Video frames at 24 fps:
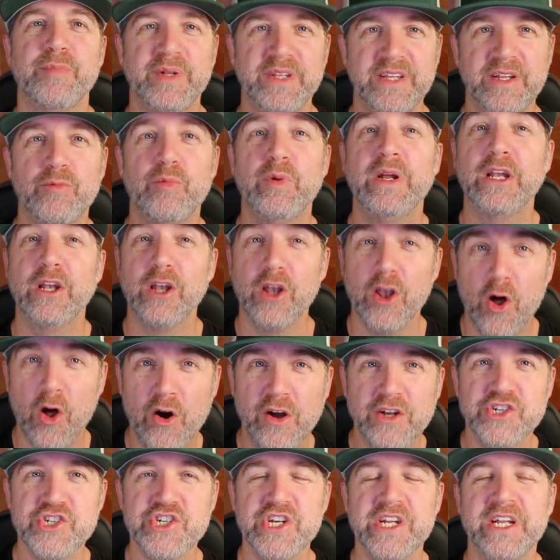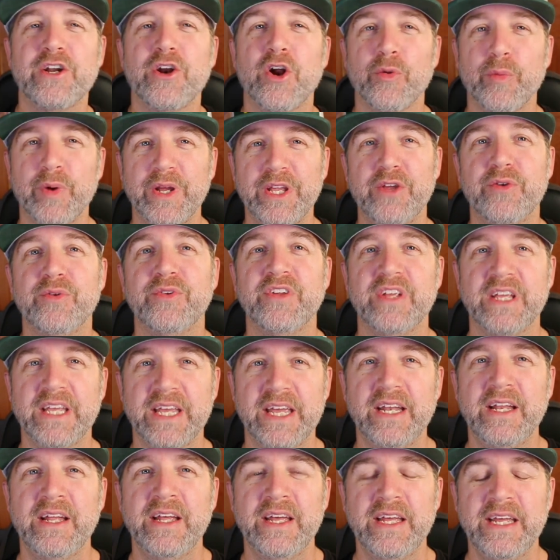but did we launch it and are we using
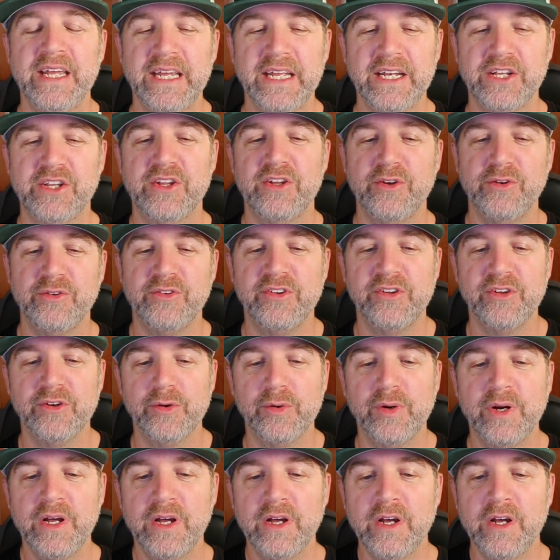it in Q2?